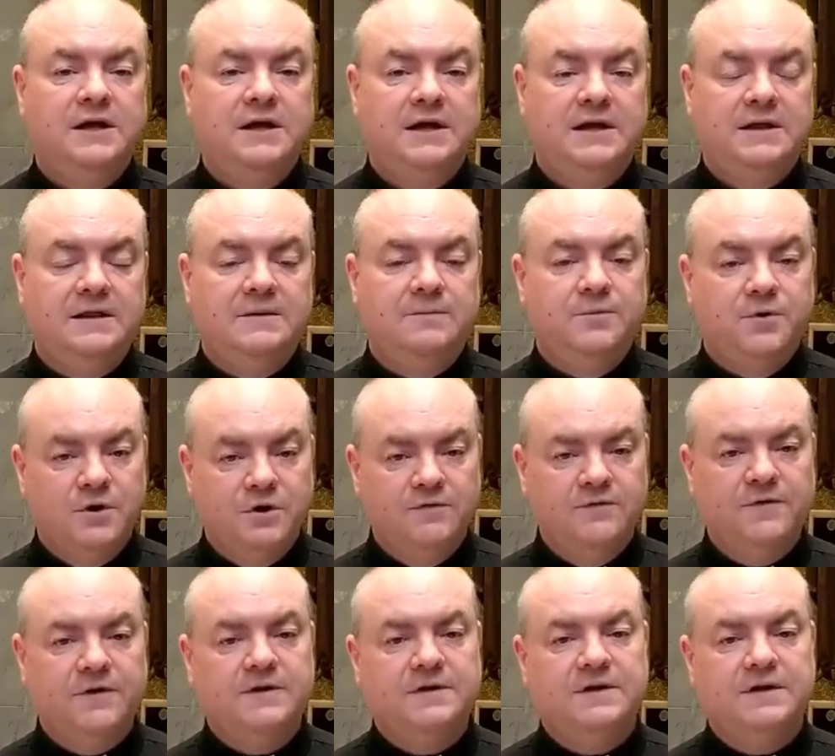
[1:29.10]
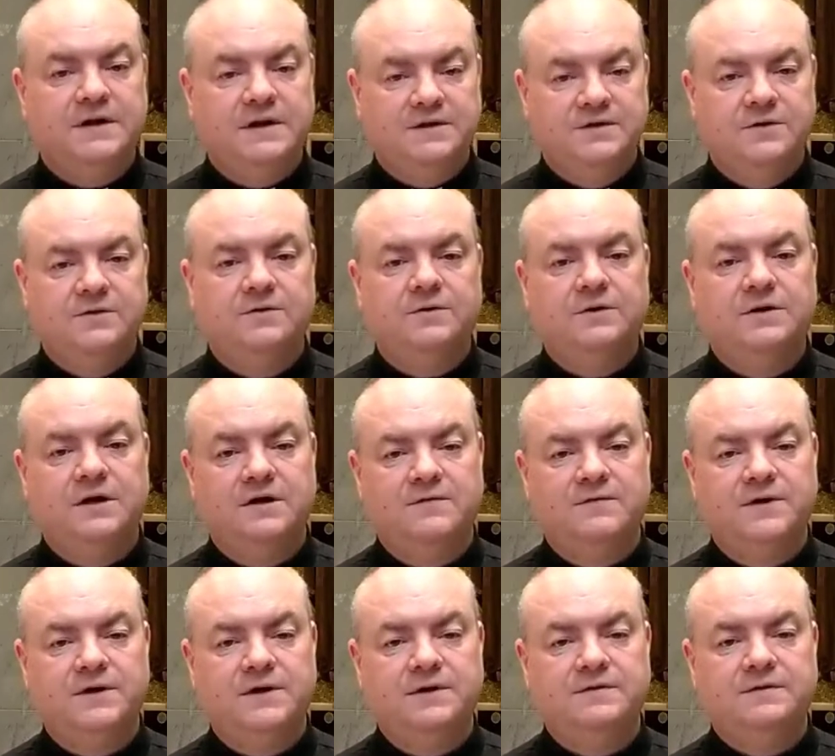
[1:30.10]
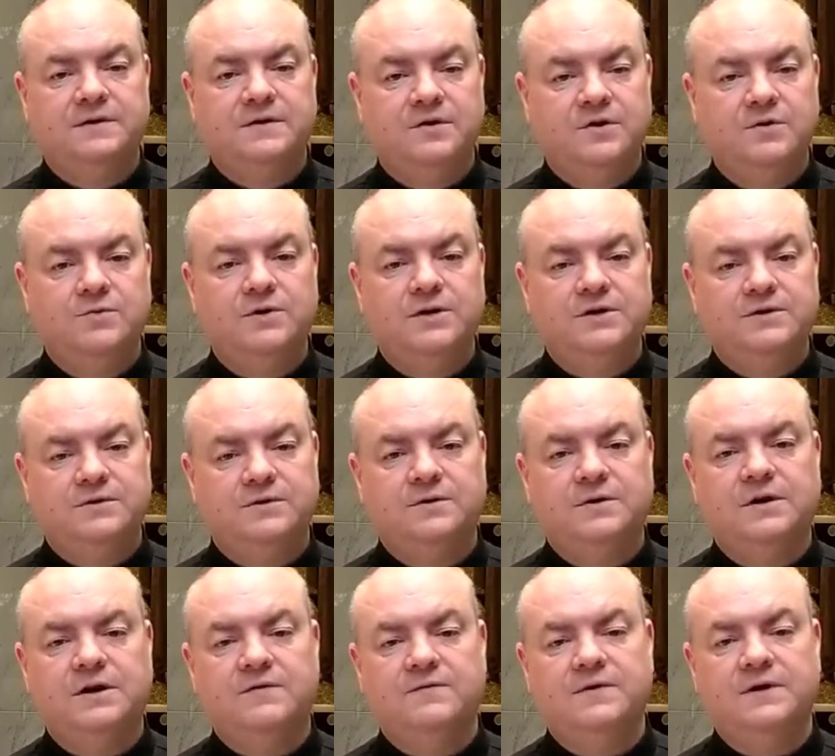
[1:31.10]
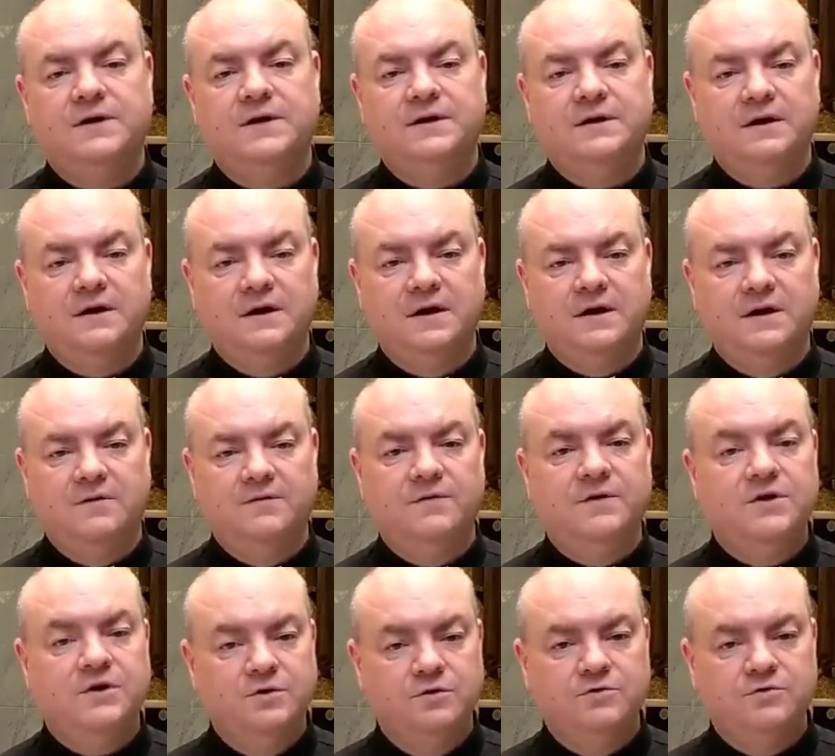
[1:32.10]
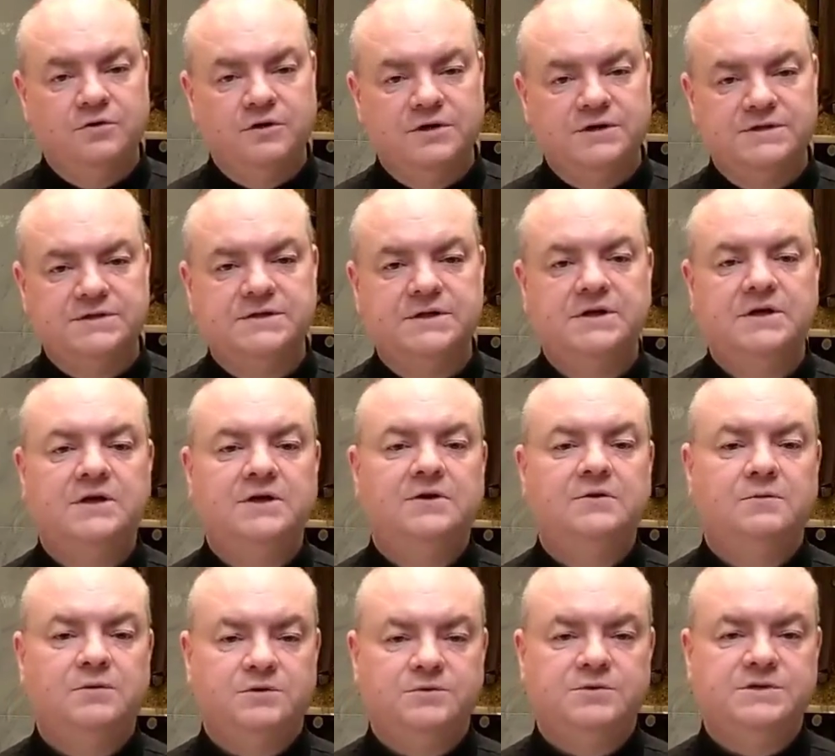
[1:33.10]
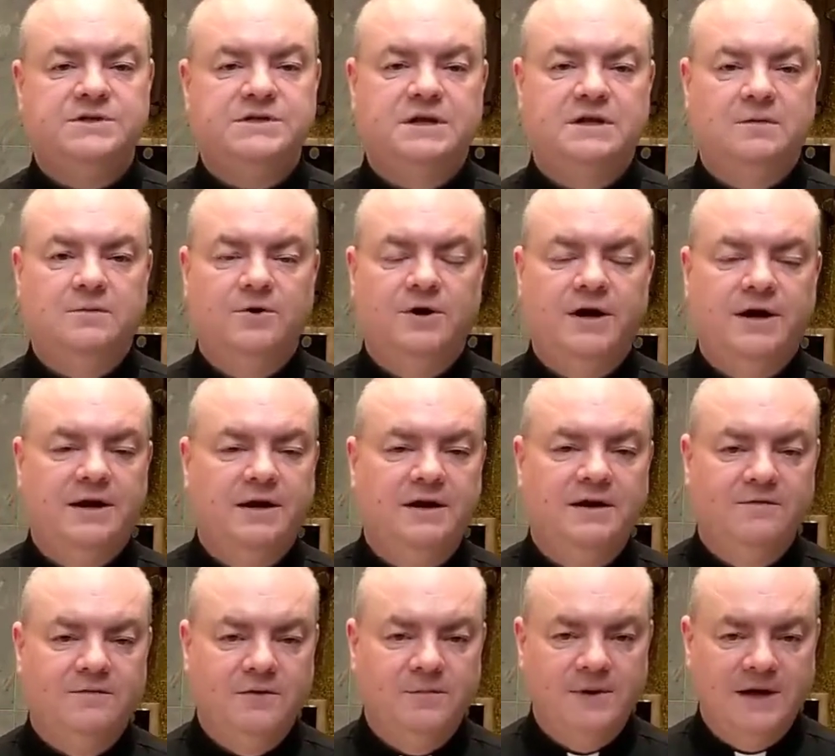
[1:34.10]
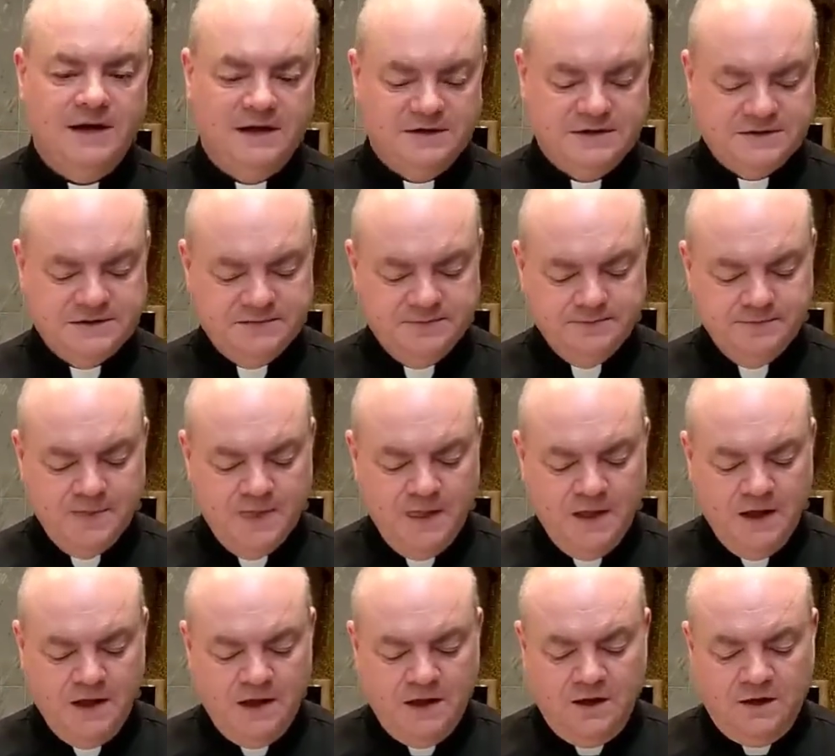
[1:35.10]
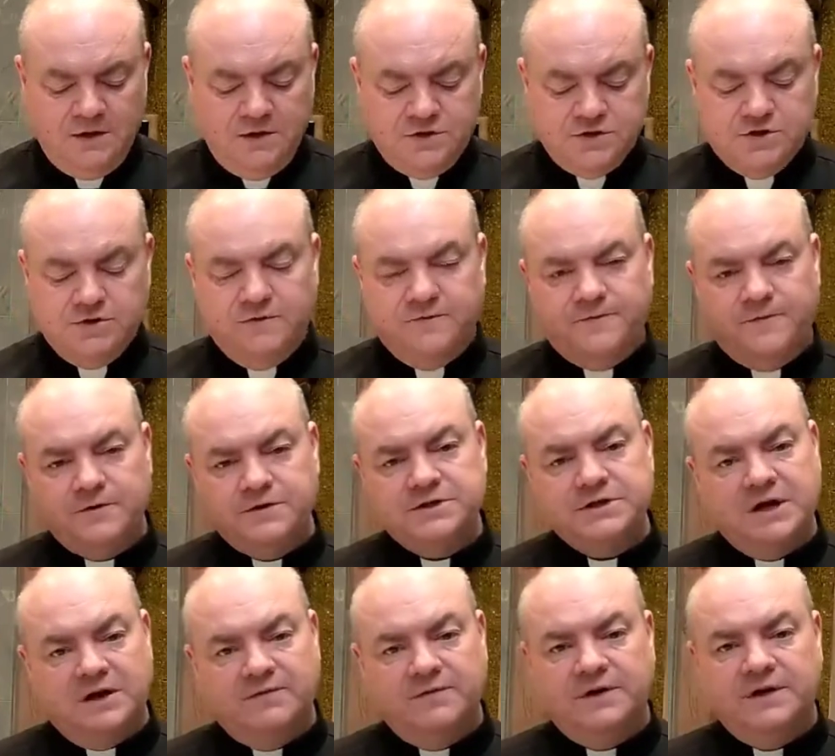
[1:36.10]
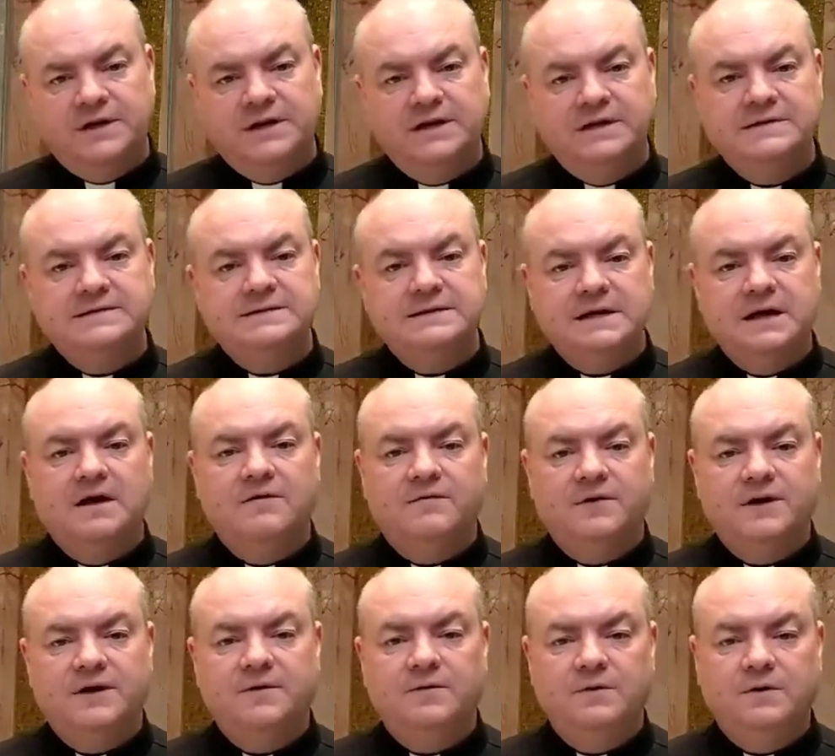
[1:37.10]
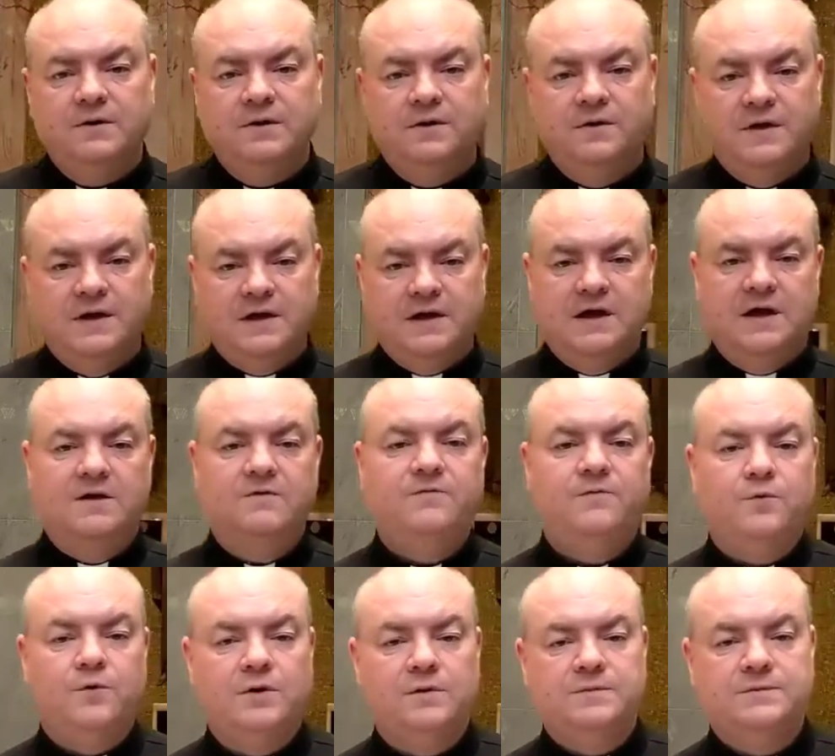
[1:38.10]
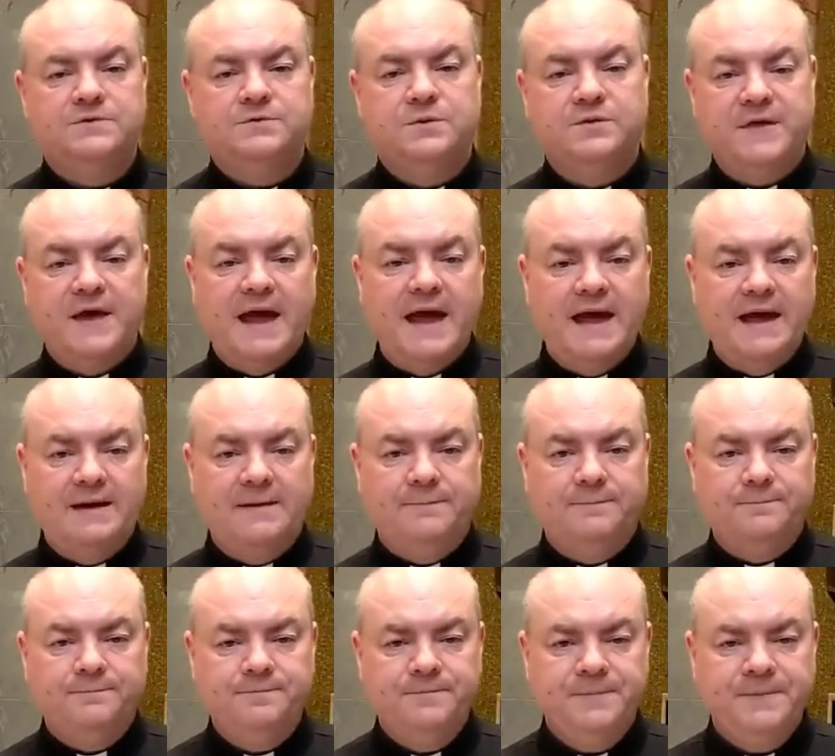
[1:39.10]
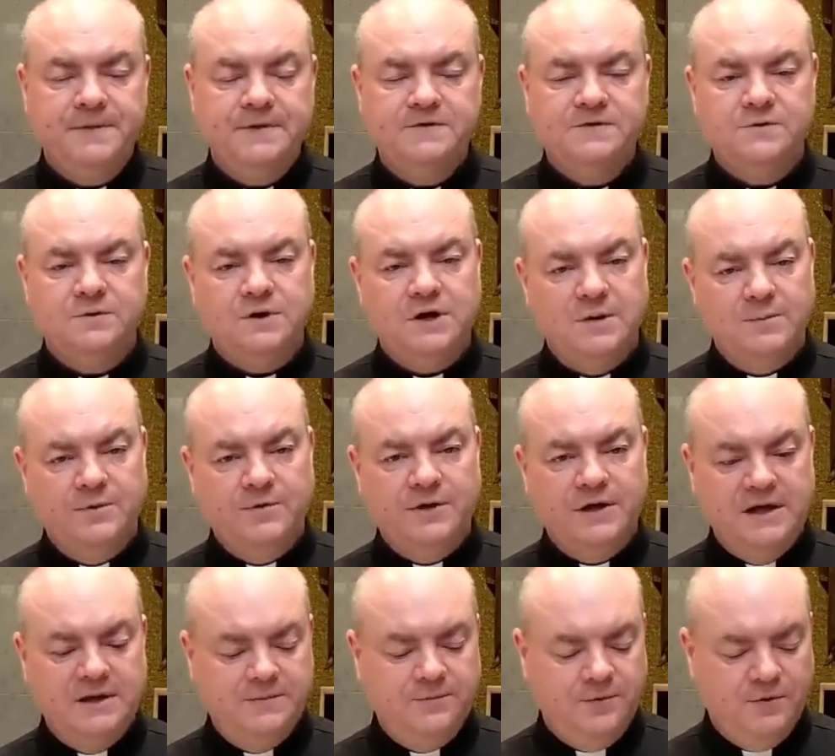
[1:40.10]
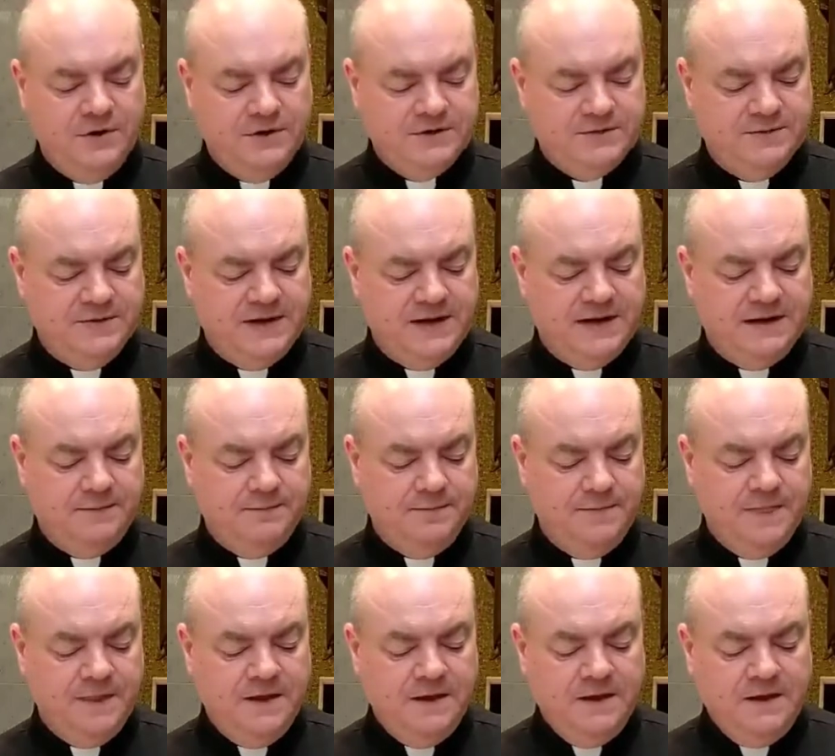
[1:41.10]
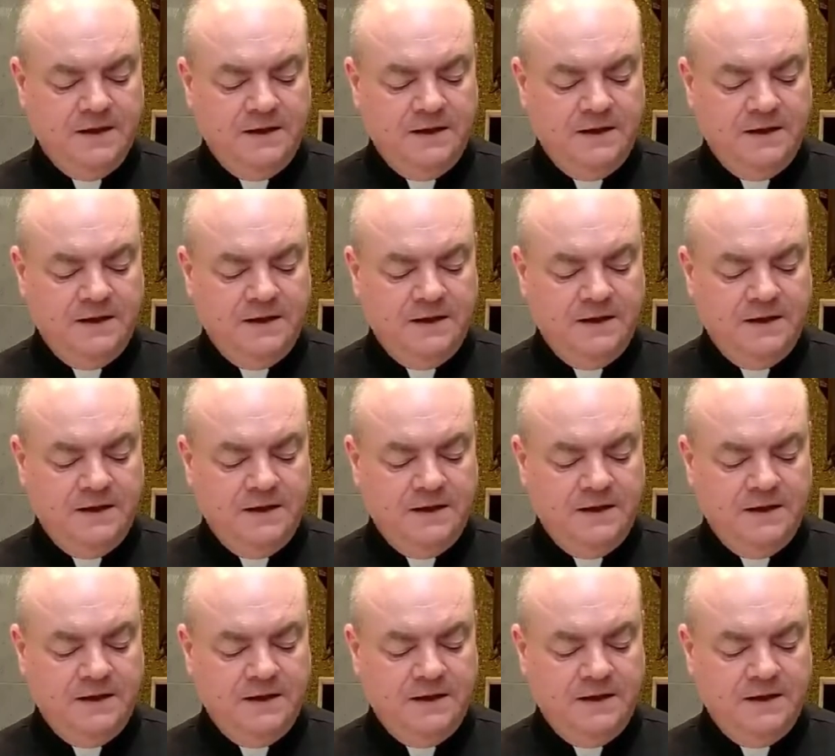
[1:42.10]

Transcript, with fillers: in the perfect and eternal covenant, the new and eternal covenant of the Eucharist, which we celebrate at every Mass. So the first covenant is the covenant that God forms with Adam. So a couple key points with Adam.